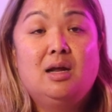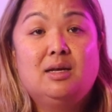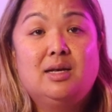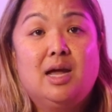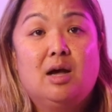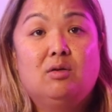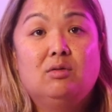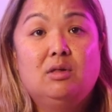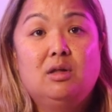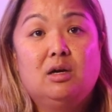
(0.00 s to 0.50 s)

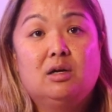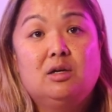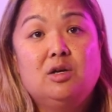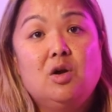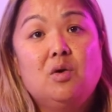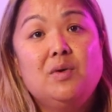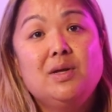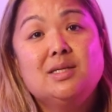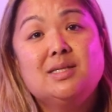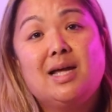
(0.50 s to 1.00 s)
Now, look,
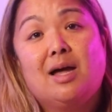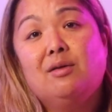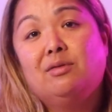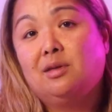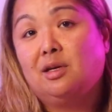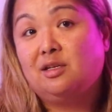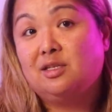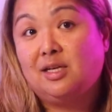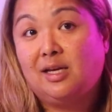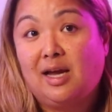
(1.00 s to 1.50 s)
no one's
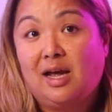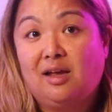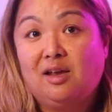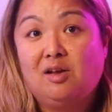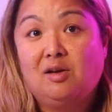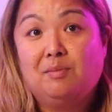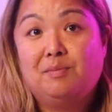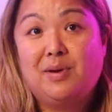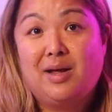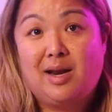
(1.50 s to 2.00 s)
out there to get
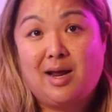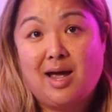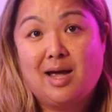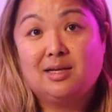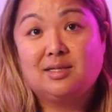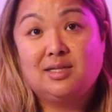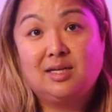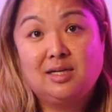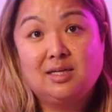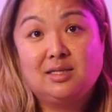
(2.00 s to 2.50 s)
you, but
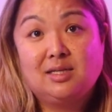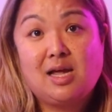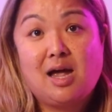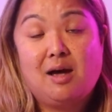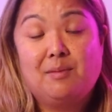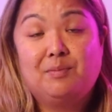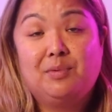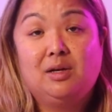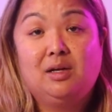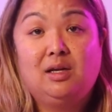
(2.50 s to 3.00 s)
accidents
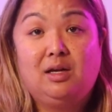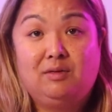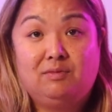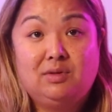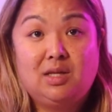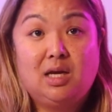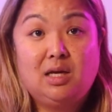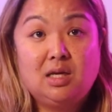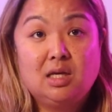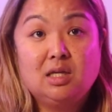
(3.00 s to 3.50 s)
happen.
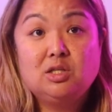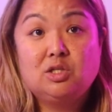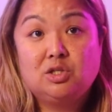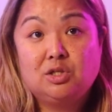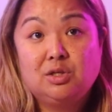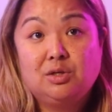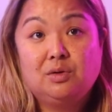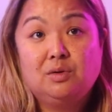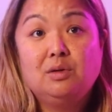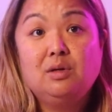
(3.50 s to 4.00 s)
If they can
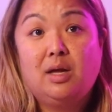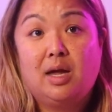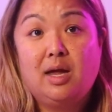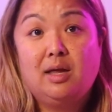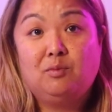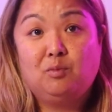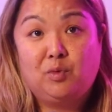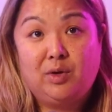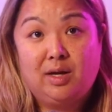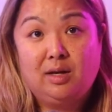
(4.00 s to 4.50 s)
sue
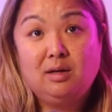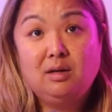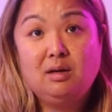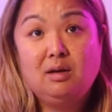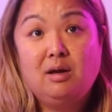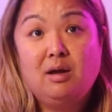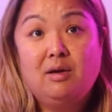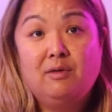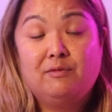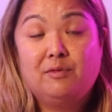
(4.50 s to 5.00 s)
and win
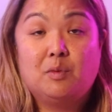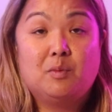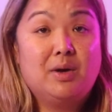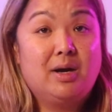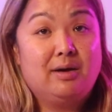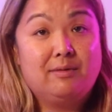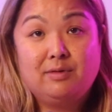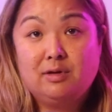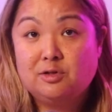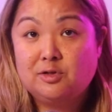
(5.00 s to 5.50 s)
for
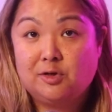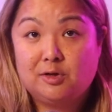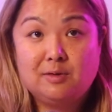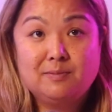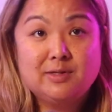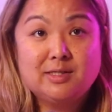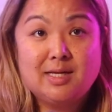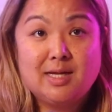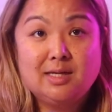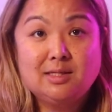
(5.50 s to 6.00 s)
whatever
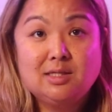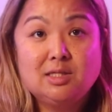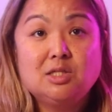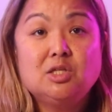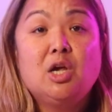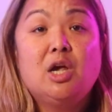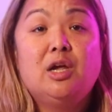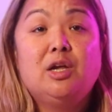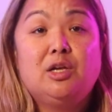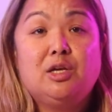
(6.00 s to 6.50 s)

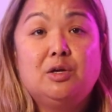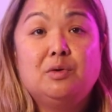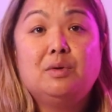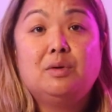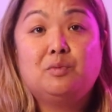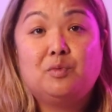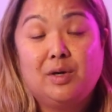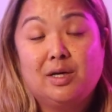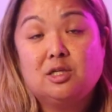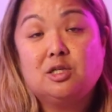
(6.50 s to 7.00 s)
circumstances, you
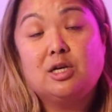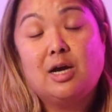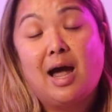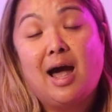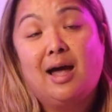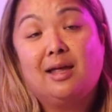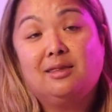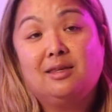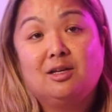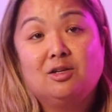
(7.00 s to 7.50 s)
would wish you
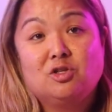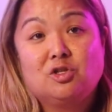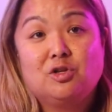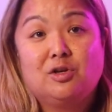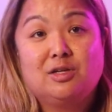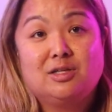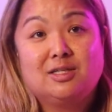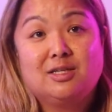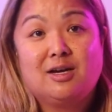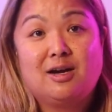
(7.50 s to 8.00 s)
had the
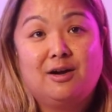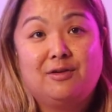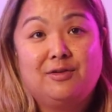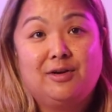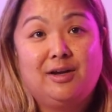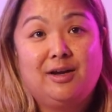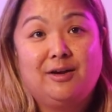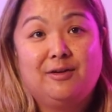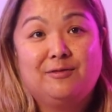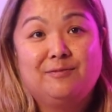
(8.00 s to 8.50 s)
insurance to cover
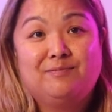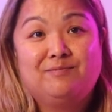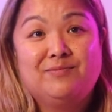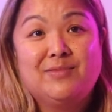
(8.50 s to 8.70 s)
you.